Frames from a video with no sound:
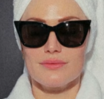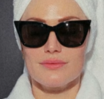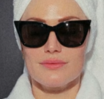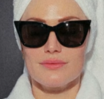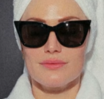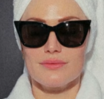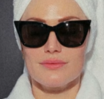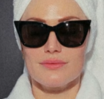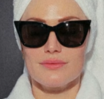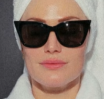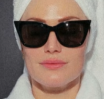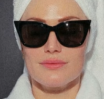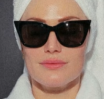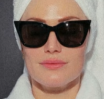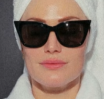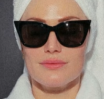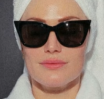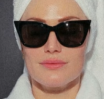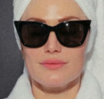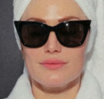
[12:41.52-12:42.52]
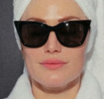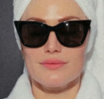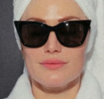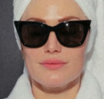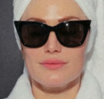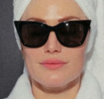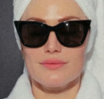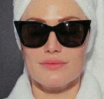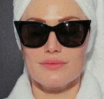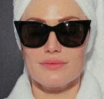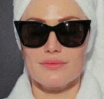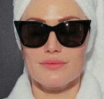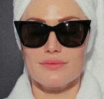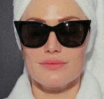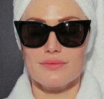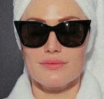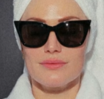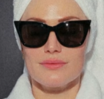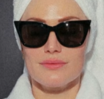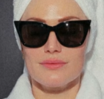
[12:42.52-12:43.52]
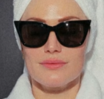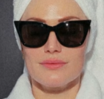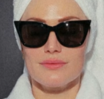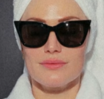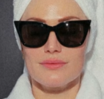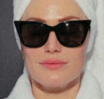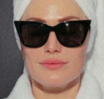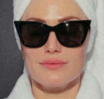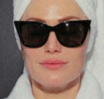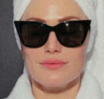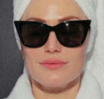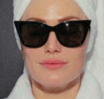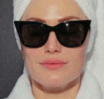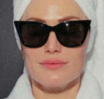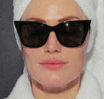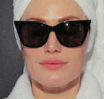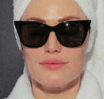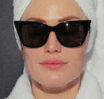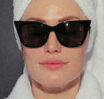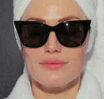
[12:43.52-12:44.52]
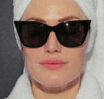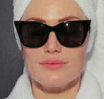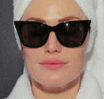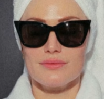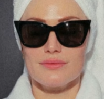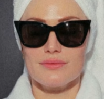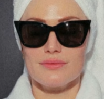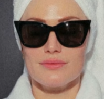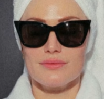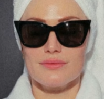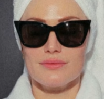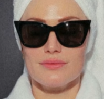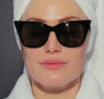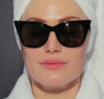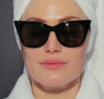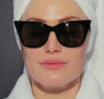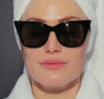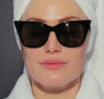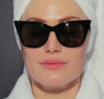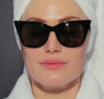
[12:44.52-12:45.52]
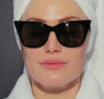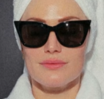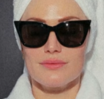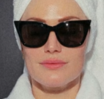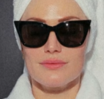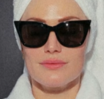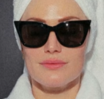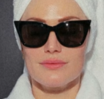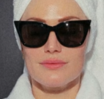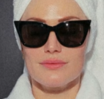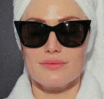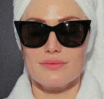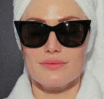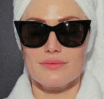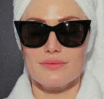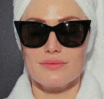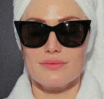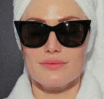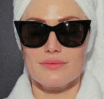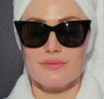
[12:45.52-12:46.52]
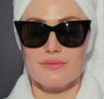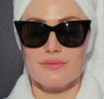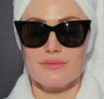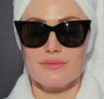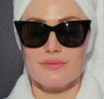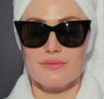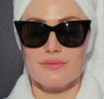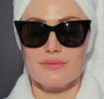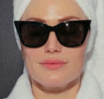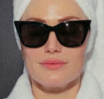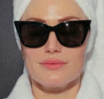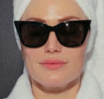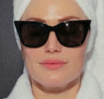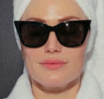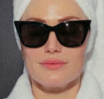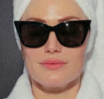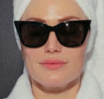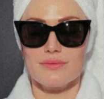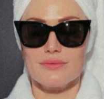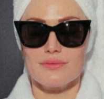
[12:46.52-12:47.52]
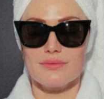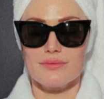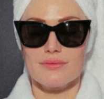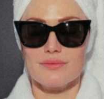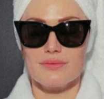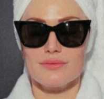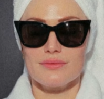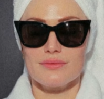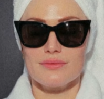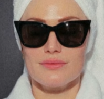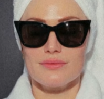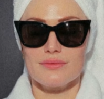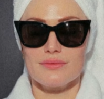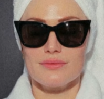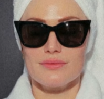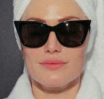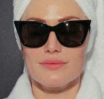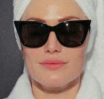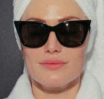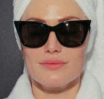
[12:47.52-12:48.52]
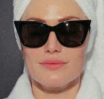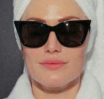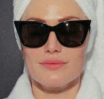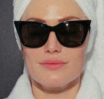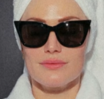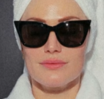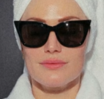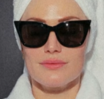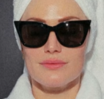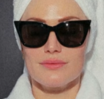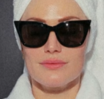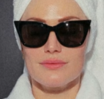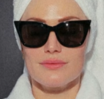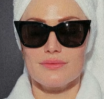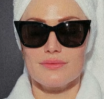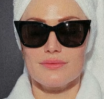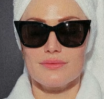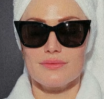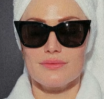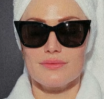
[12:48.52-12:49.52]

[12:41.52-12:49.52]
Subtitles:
The face doesn't move, so there is nothing to read.